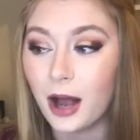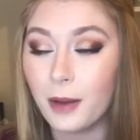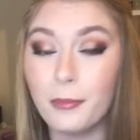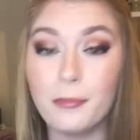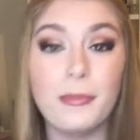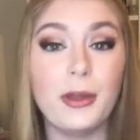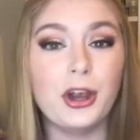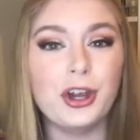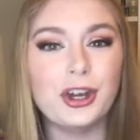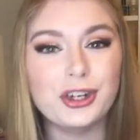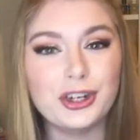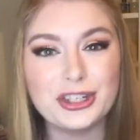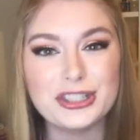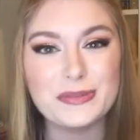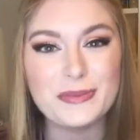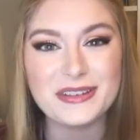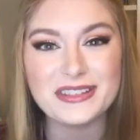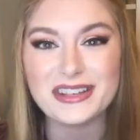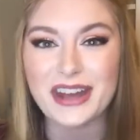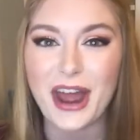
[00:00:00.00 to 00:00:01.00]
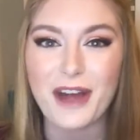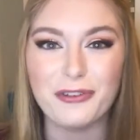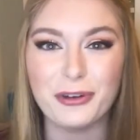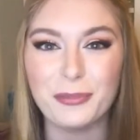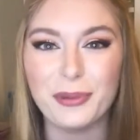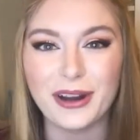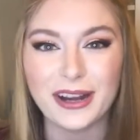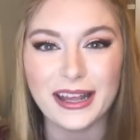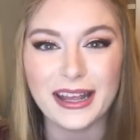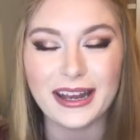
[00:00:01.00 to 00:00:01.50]
Merry Christmas to
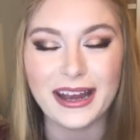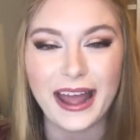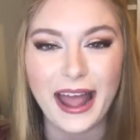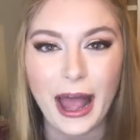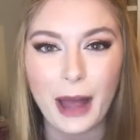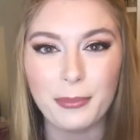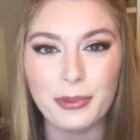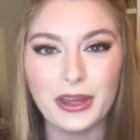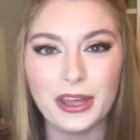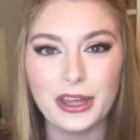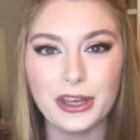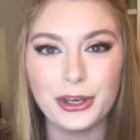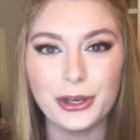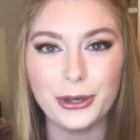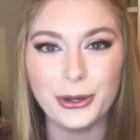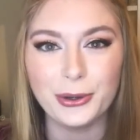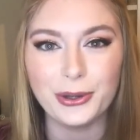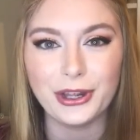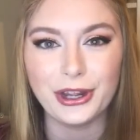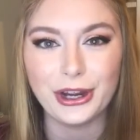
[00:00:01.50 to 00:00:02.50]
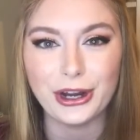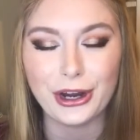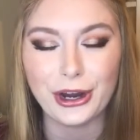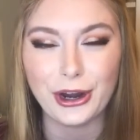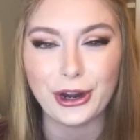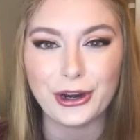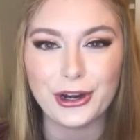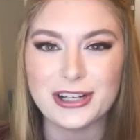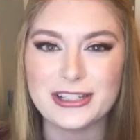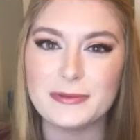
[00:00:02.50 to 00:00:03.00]
everybody and a Happy New
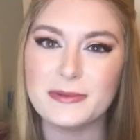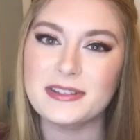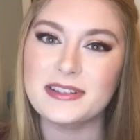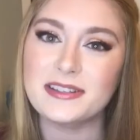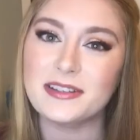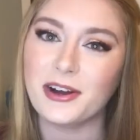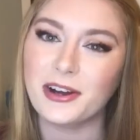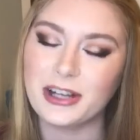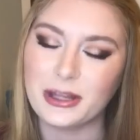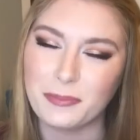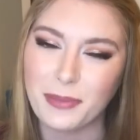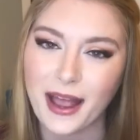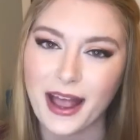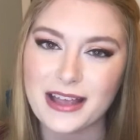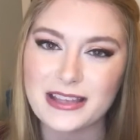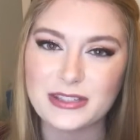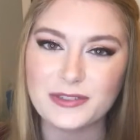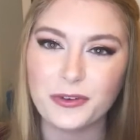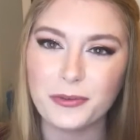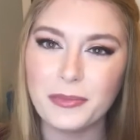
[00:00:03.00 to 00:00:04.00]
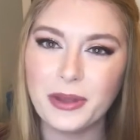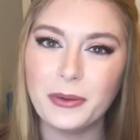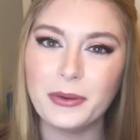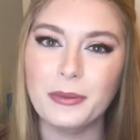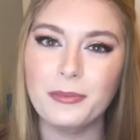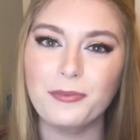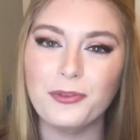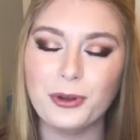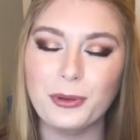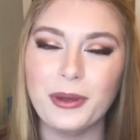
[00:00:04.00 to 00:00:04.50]
Year. Christmas has already passed for me when
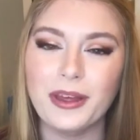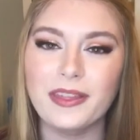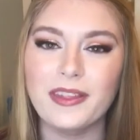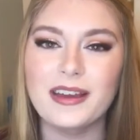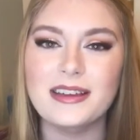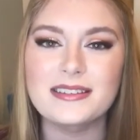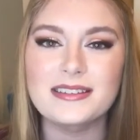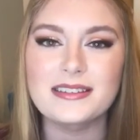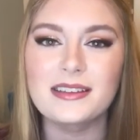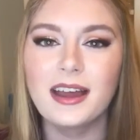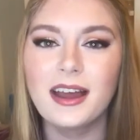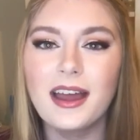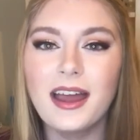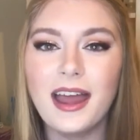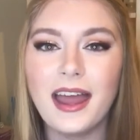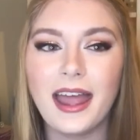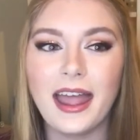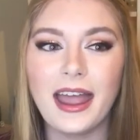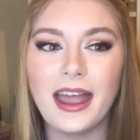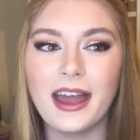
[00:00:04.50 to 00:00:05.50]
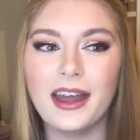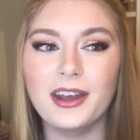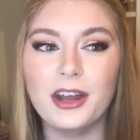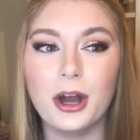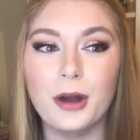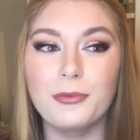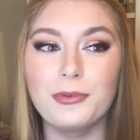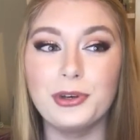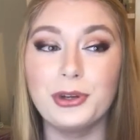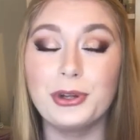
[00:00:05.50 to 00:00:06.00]
I'm filming this.
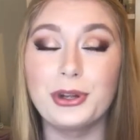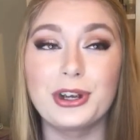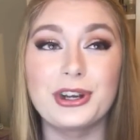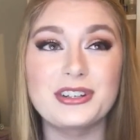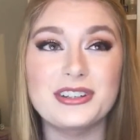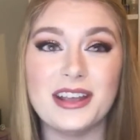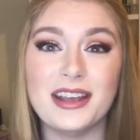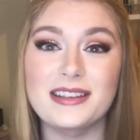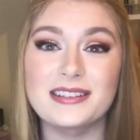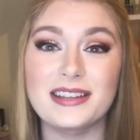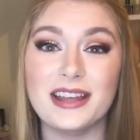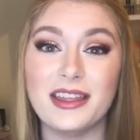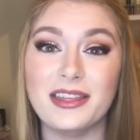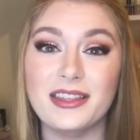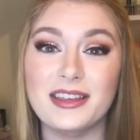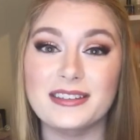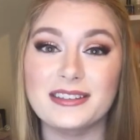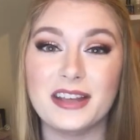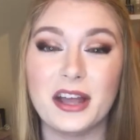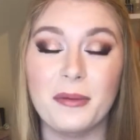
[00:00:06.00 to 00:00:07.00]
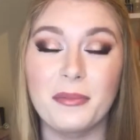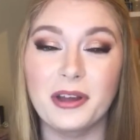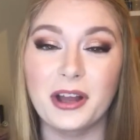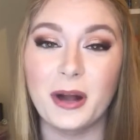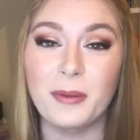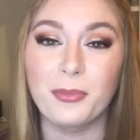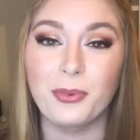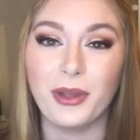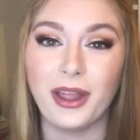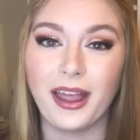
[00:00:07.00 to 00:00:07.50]
And New Year's is this coming
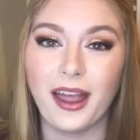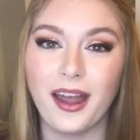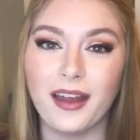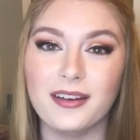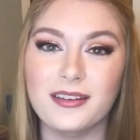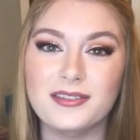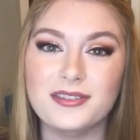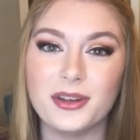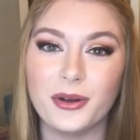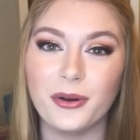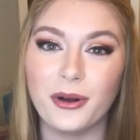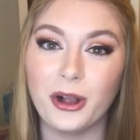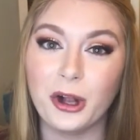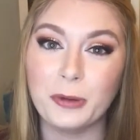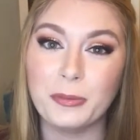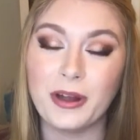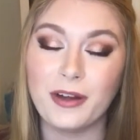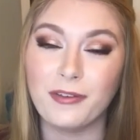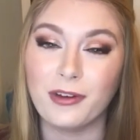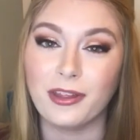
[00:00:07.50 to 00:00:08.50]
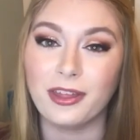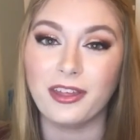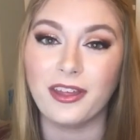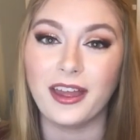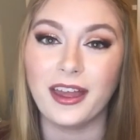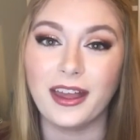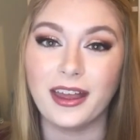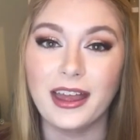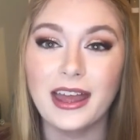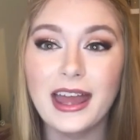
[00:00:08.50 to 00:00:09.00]
up weekend. So I hope
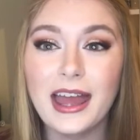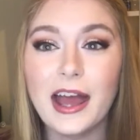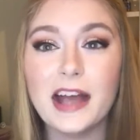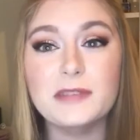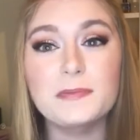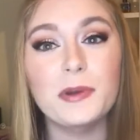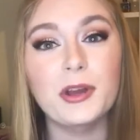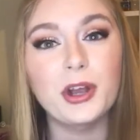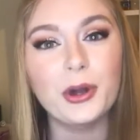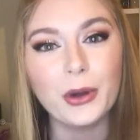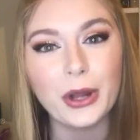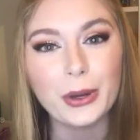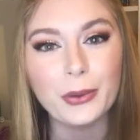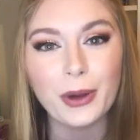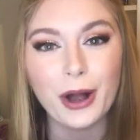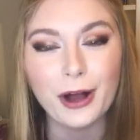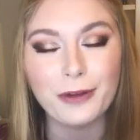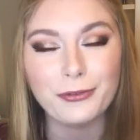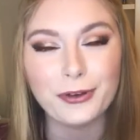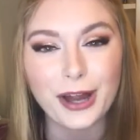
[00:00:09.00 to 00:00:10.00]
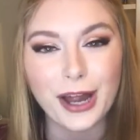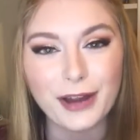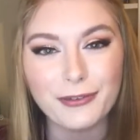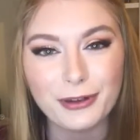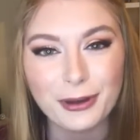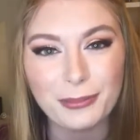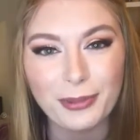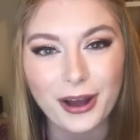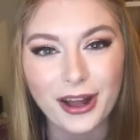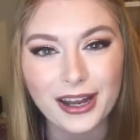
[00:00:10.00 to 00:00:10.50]
everything has been going well for
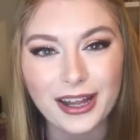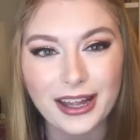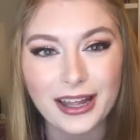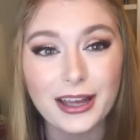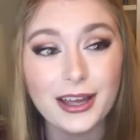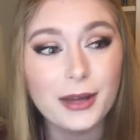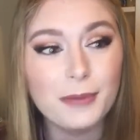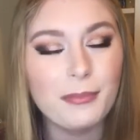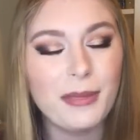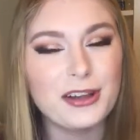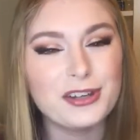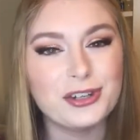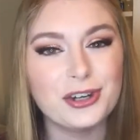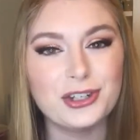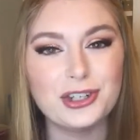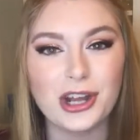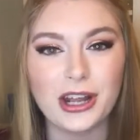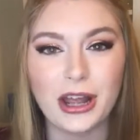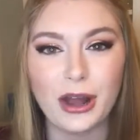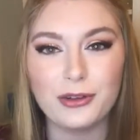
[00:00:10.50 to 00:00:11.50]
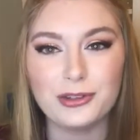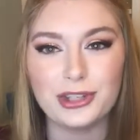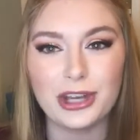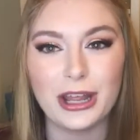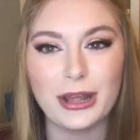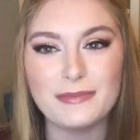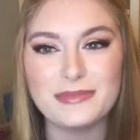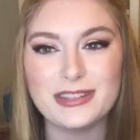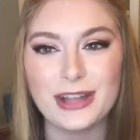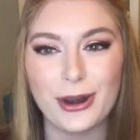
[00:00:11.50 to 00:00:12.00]
everybody. Make sure to check out
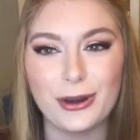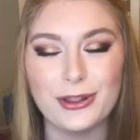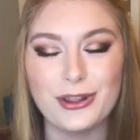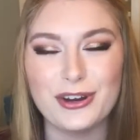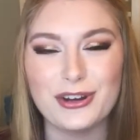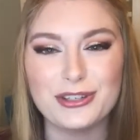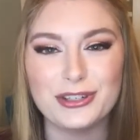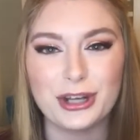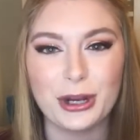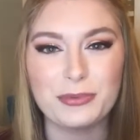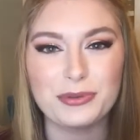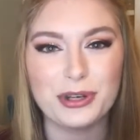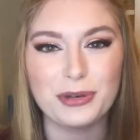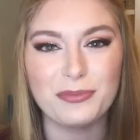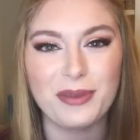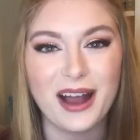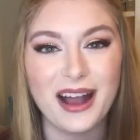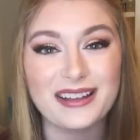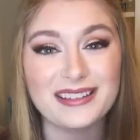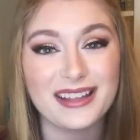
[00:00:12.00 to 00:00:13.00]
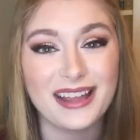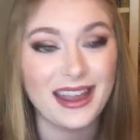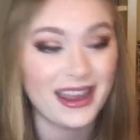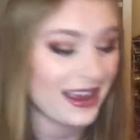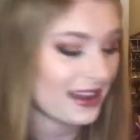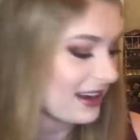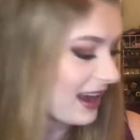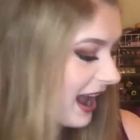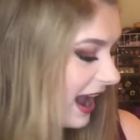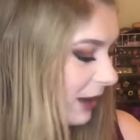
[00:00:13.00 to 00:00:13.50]
James down in the description box.
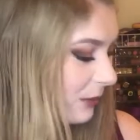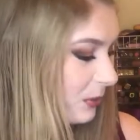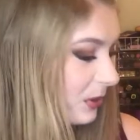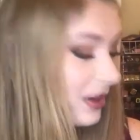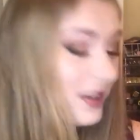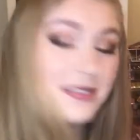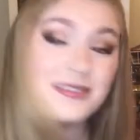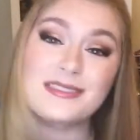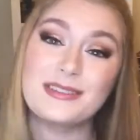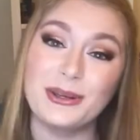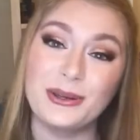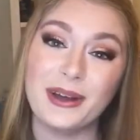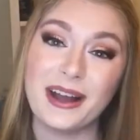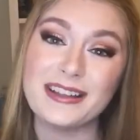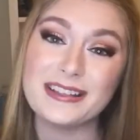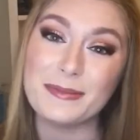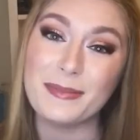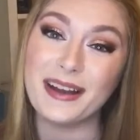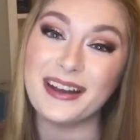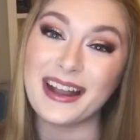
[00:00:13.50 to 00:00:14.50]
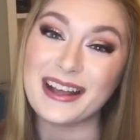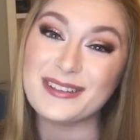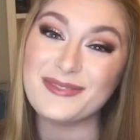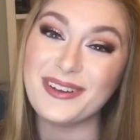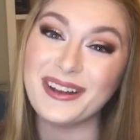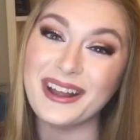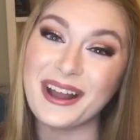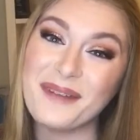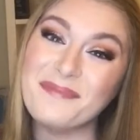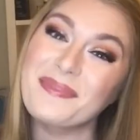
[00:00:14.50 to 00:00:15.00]
And I will see you guys in my next
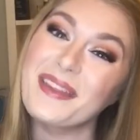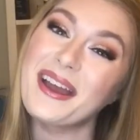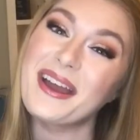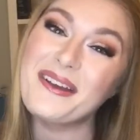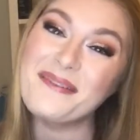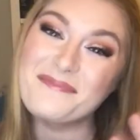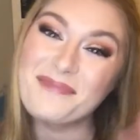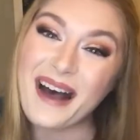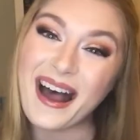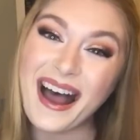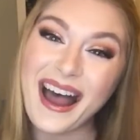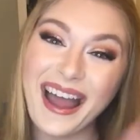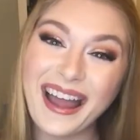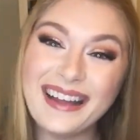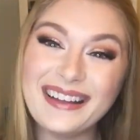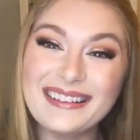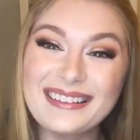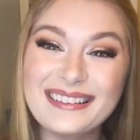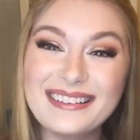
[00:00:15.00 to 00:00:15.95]
video. Bye.